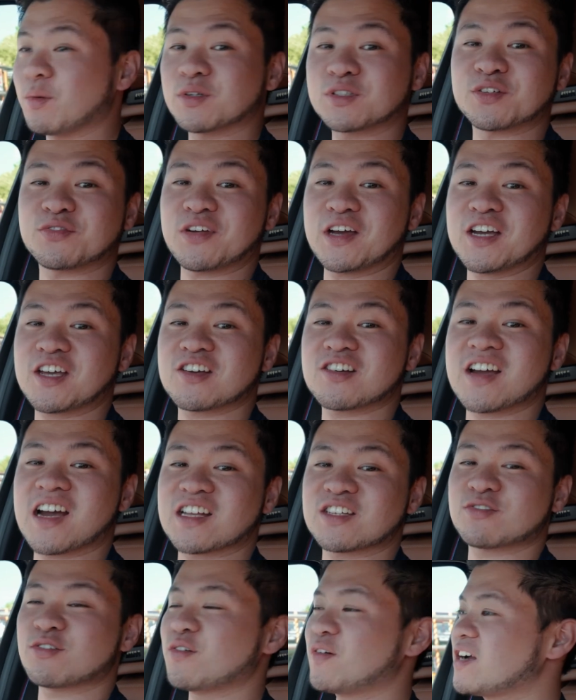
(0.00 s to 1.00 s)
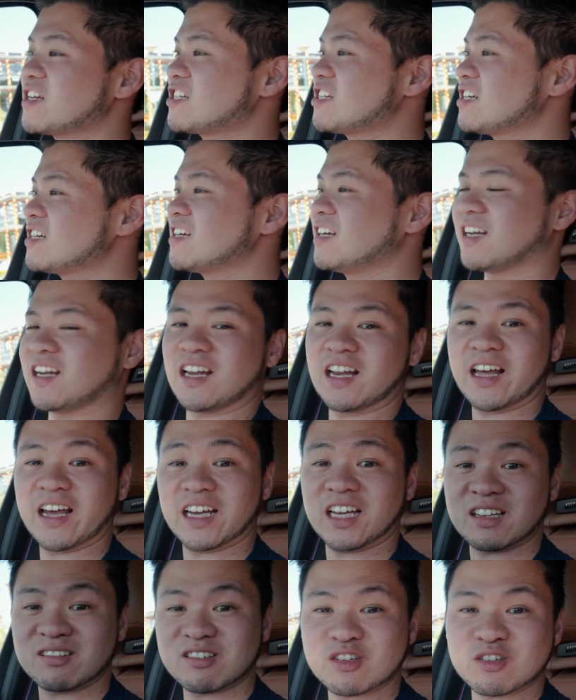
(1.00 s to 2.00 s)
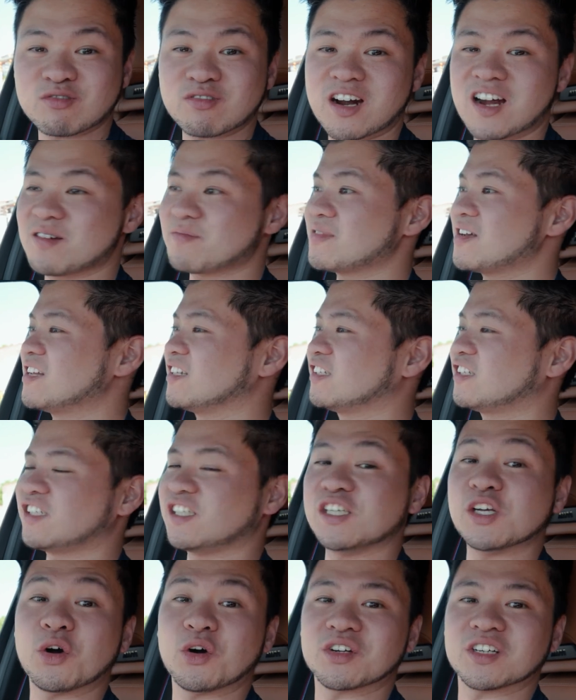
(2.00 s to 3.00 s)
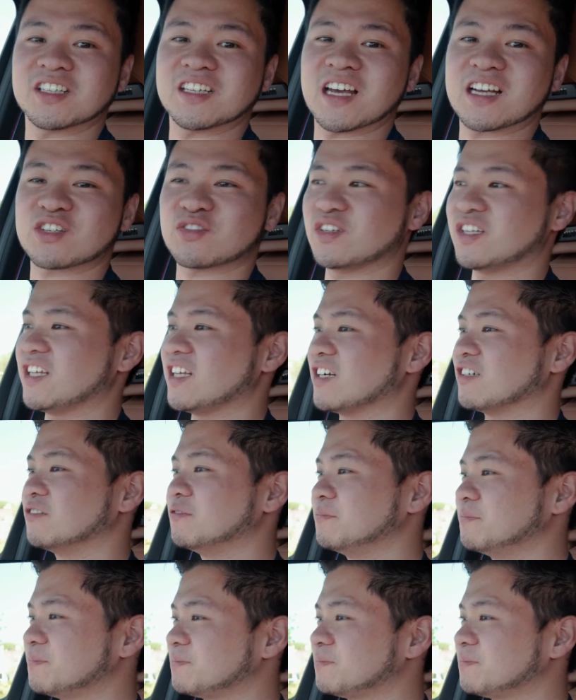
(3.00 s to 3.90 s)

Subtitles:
I want to thank you guys for watching, like and subscribe, and see you on the next video.